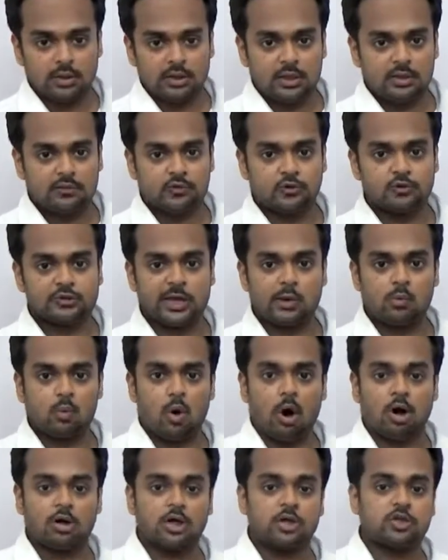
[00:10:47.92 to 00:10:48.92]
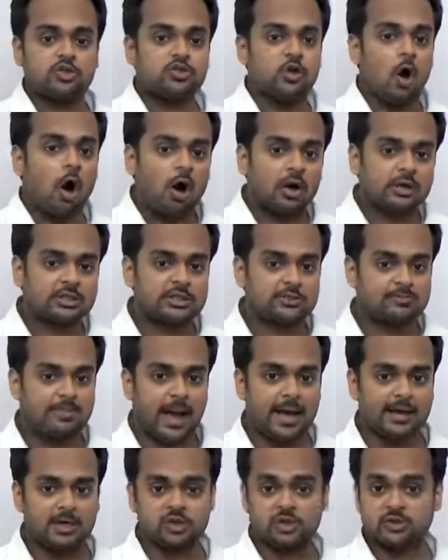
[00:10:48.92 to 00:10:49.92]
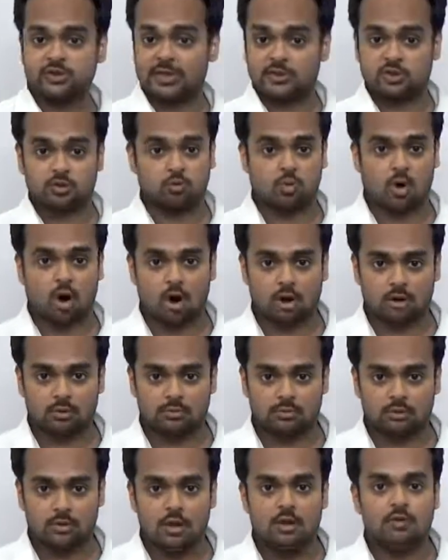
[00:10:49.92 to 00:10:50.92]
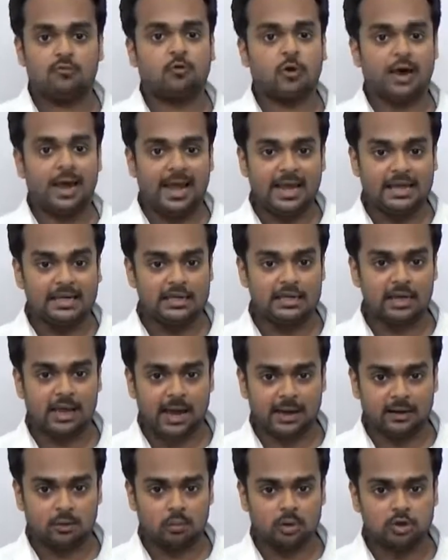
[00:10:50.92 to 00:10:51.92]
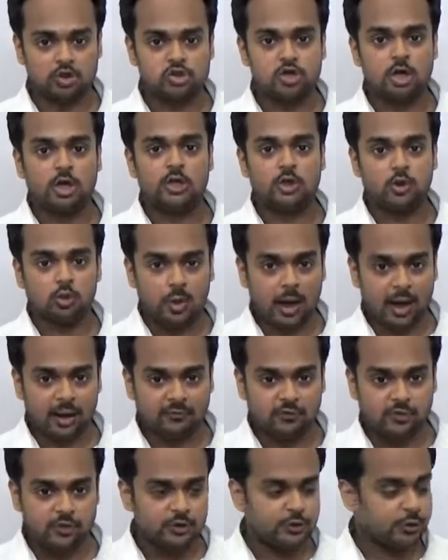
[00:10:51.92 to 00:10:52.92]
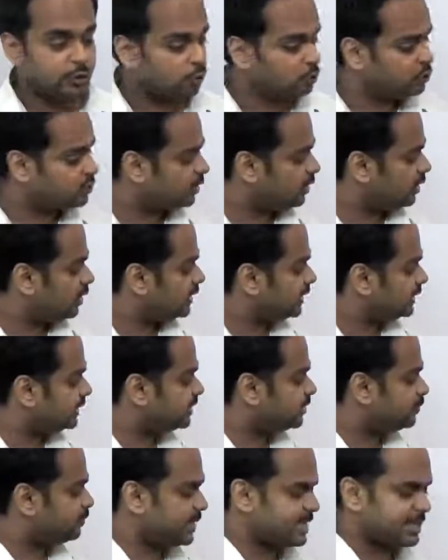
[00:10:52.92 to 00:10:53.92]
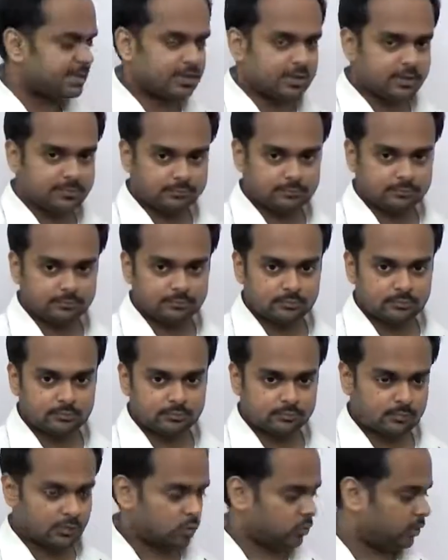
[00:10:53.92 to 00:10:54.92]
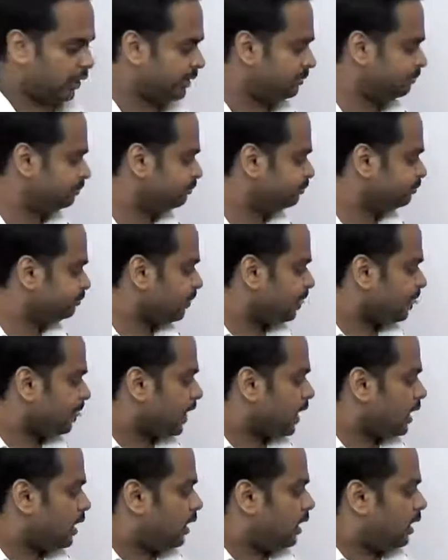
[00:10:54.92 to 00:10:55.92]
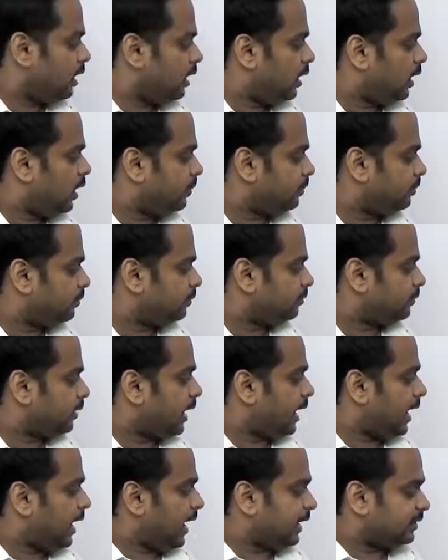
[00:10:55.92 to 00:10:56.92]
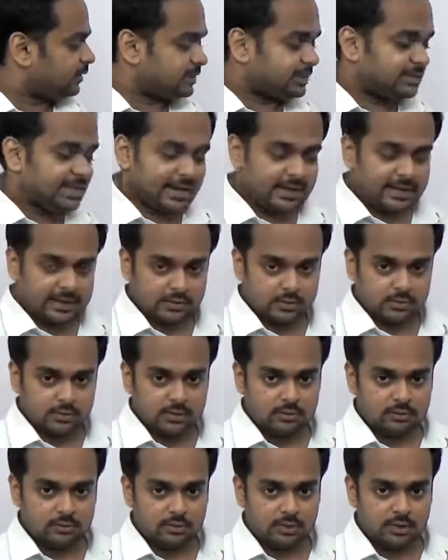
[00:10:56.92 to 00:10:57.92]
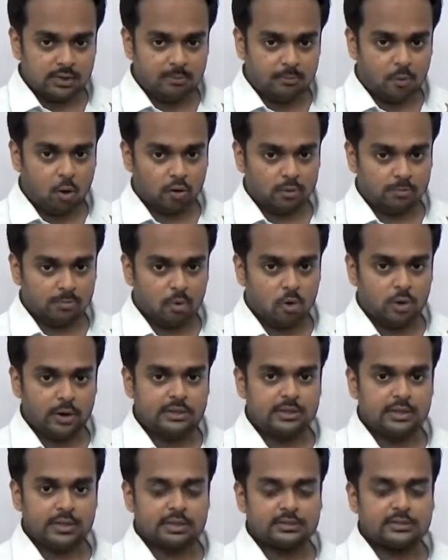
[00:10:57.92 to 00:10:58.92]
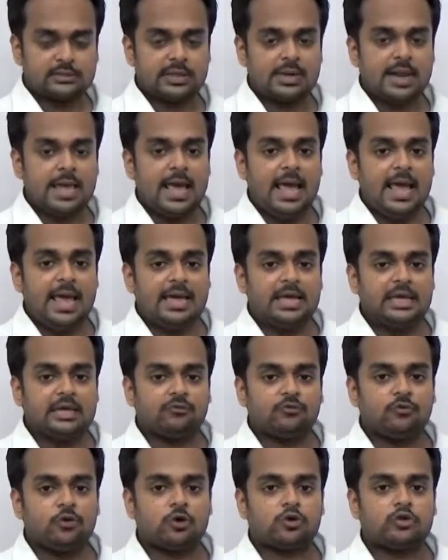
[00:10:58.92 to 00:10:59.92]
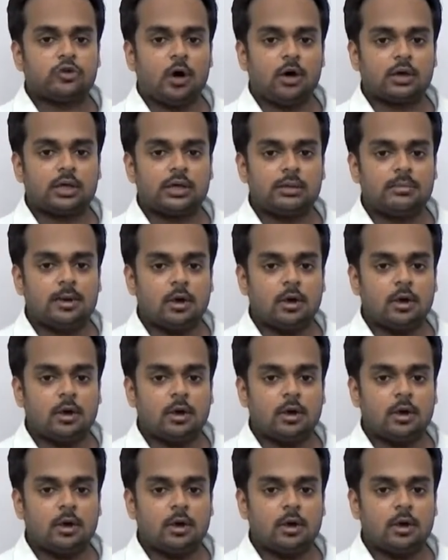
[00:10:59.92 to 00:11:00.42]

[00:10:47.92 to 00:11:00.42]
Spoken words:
If you say Wanda talks Spanish, that's wrong. For any language, you have to use speak. Okay? And the second important point is that if you're talking